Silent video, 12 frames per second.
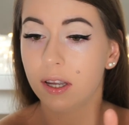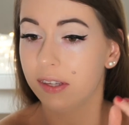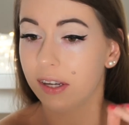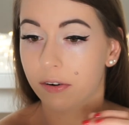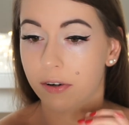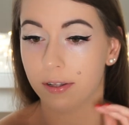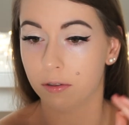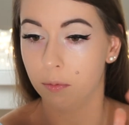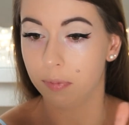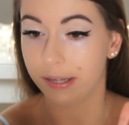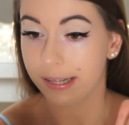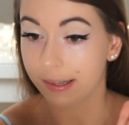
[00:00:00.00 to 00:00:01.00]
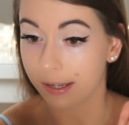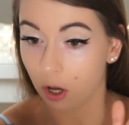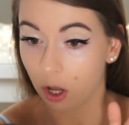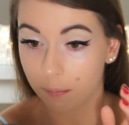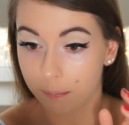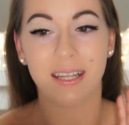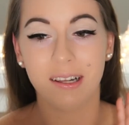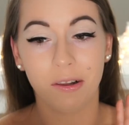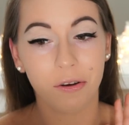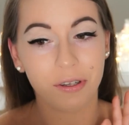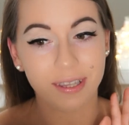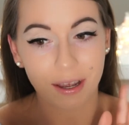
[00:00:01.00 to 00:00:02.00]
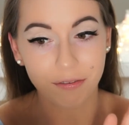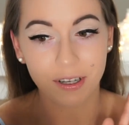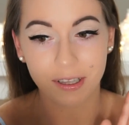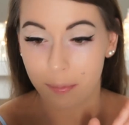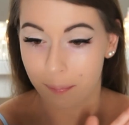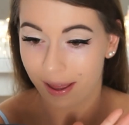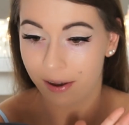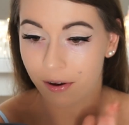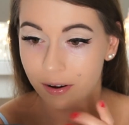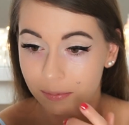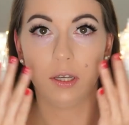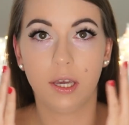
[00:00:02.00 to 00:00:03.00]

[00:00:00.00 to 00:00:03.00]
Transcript: They are not completely gone, but they look definitely better.